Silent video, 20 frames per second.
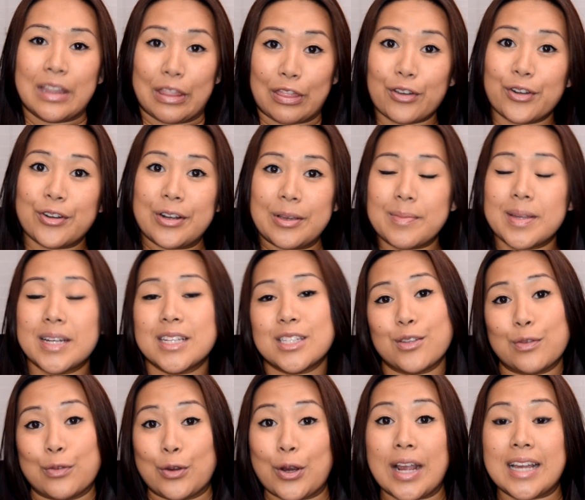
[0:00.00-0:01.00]
30 minutes
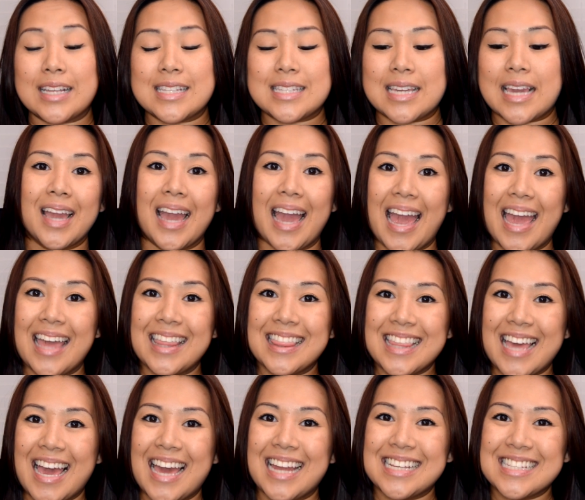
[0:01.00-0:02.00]
of crazy.
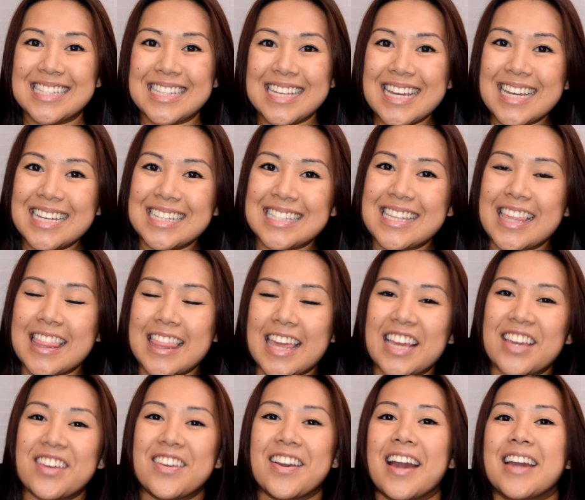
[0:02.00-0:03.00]
And that is it.
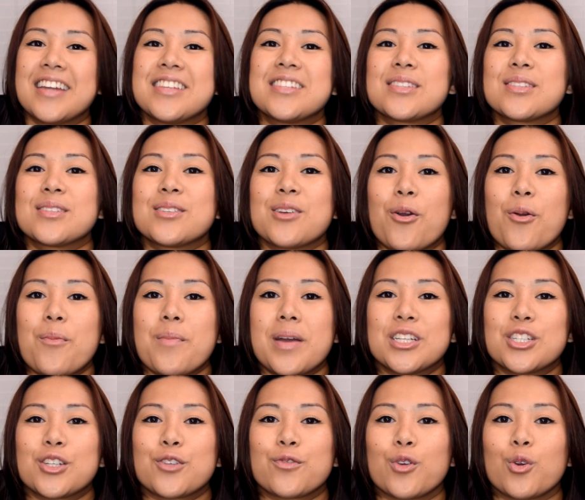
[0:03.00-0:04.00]
Thank you guys so
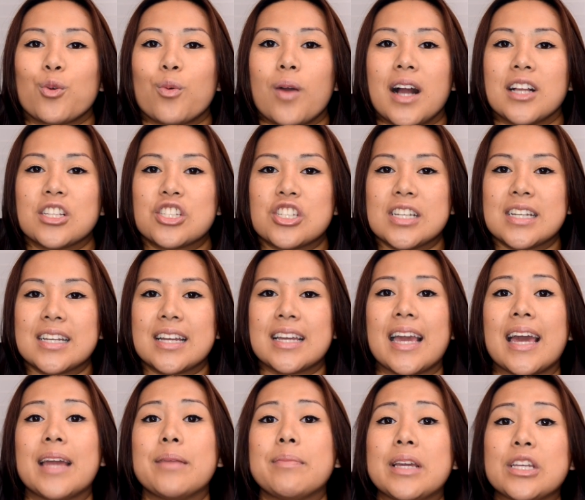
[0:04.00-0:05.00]
much for watching.
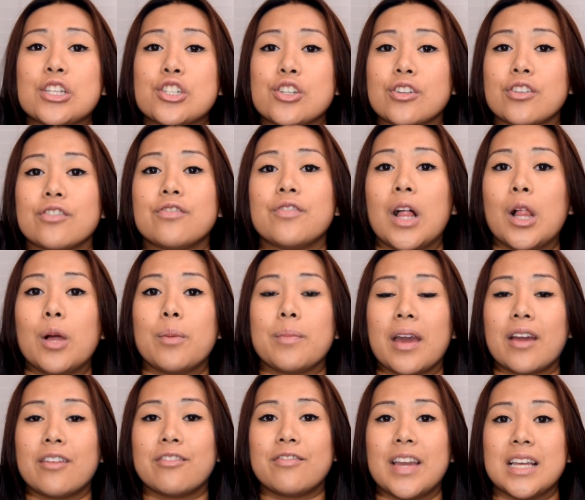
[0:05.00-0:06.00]
Again, make sure to follow
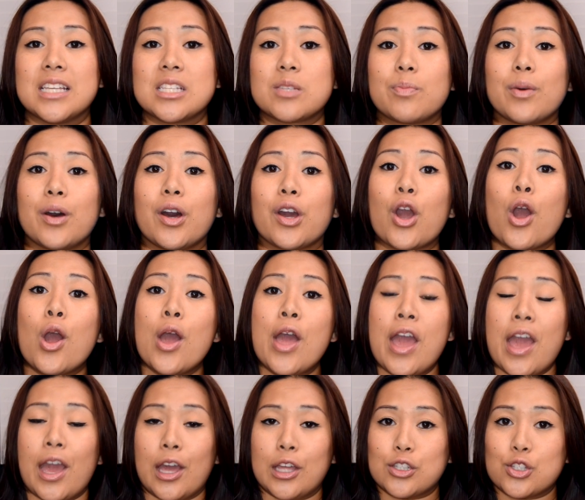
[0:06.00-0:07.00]
me on Facebook
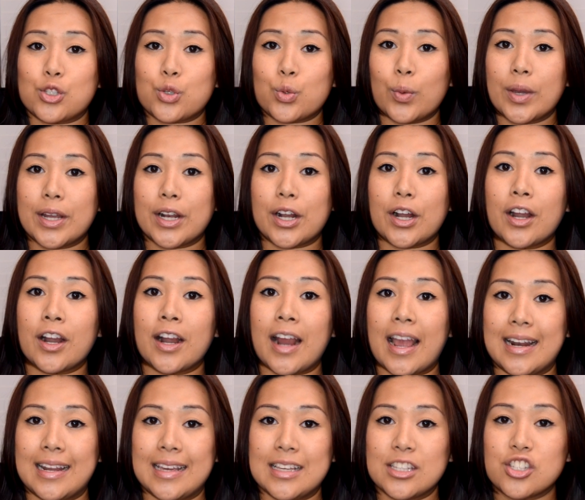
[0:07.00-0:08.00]
and Twitter
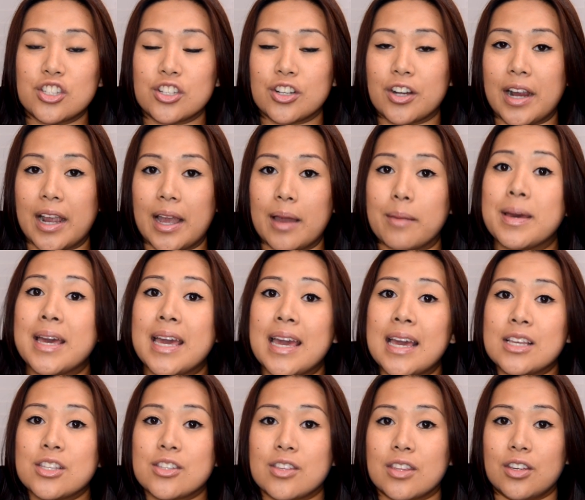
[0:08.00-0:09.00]
and Instagram
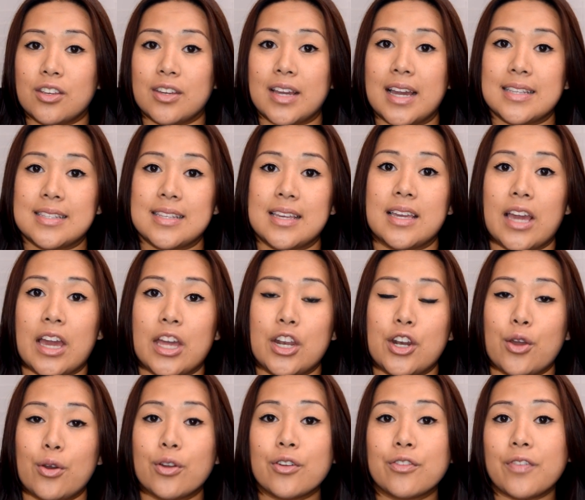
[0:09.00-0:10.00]
so that you guys can
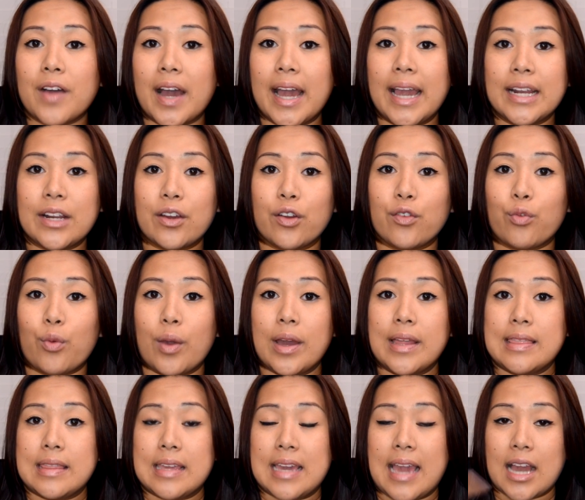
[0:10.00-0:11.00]
get notified of
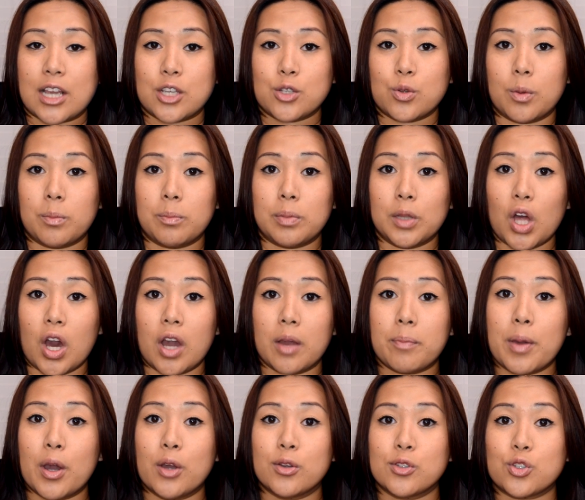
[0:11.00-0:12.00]
when the actual
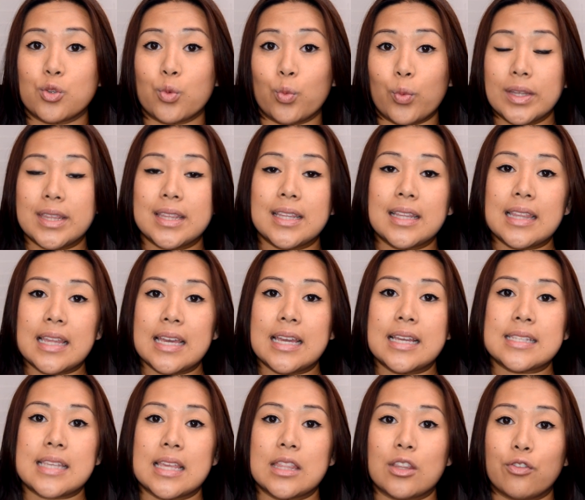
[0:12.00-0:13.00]
blog post with the
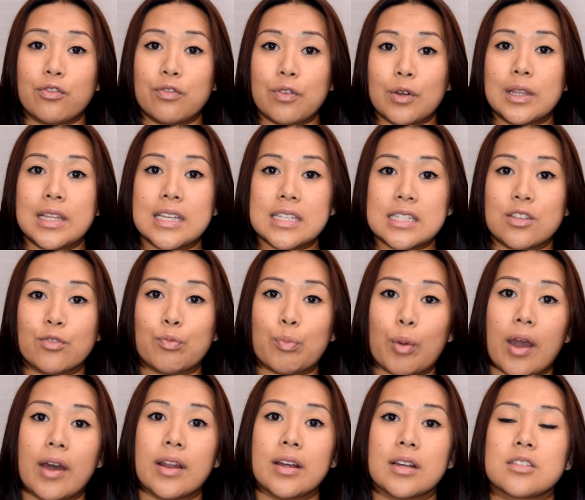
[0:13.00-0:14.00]
links and the full list of
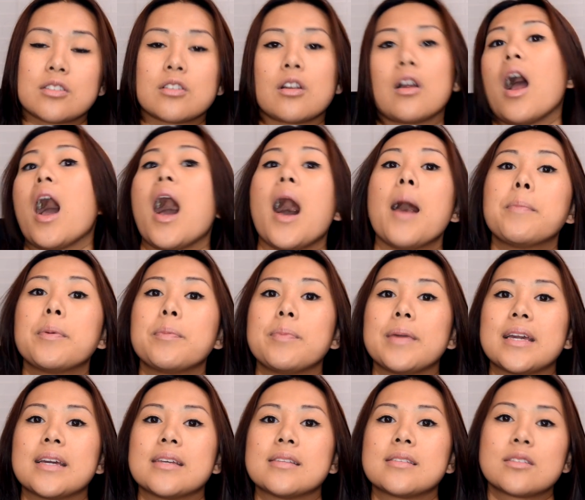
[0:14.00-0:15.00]
products are up
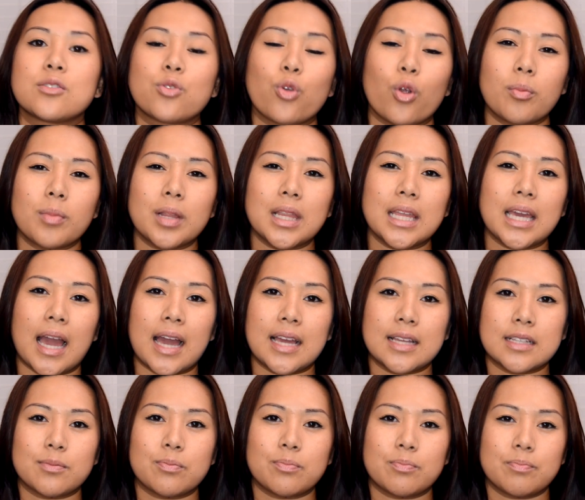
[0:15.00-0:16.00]
because normally
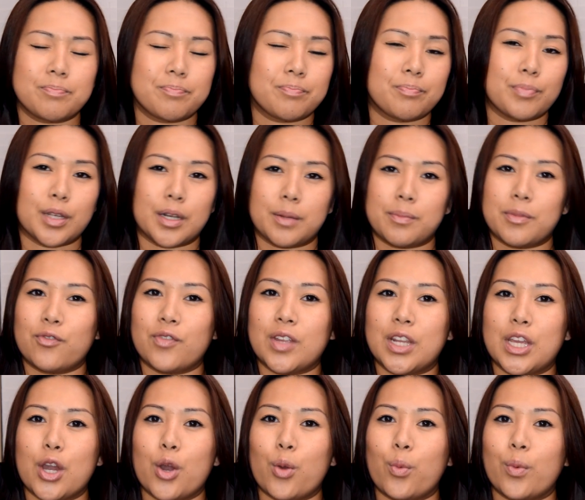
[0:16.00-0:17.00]
I put up the
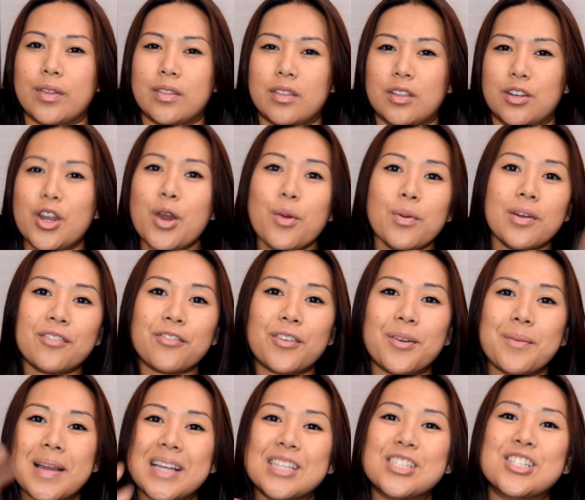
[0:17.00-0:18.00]
video with no
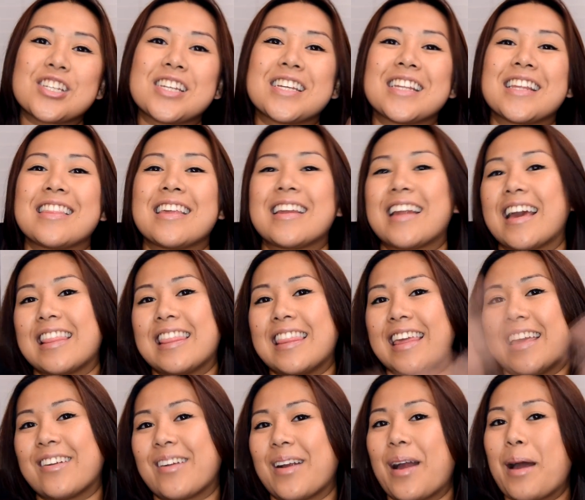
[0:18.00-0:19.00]
information and then I
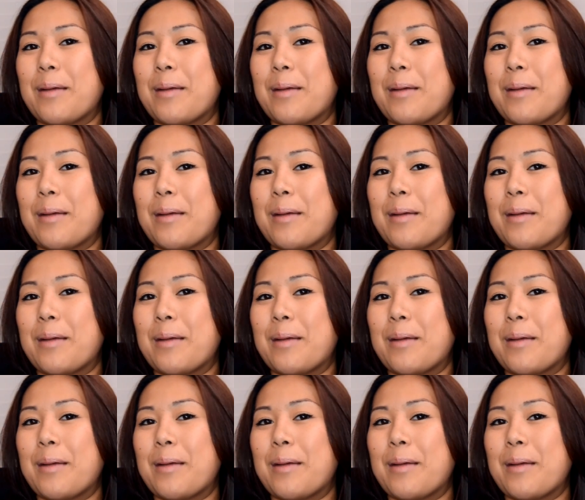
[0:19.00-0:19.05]
later